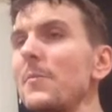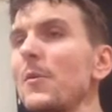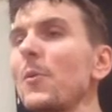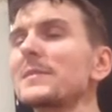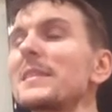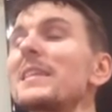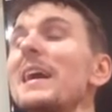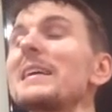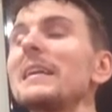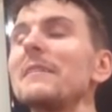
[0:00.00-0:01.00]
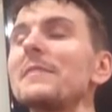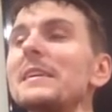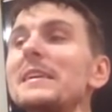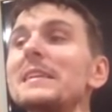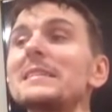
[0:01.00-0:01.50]
but what's they live?
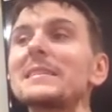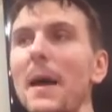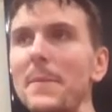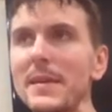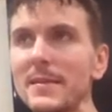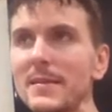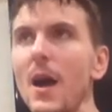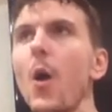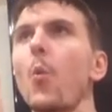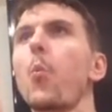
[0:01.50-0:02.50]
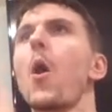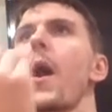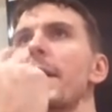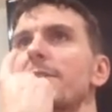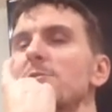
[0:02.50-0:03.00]
Ils habitent.
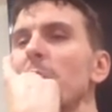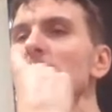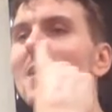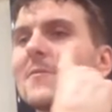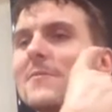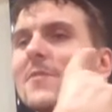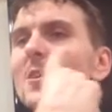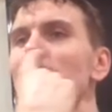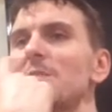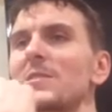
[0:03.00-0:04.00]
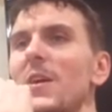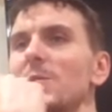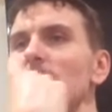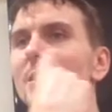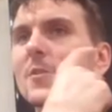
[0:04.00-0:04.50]
Why? Because when you have a verb which
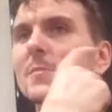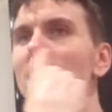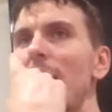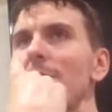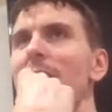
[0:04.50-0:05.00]
starts with an open mouth,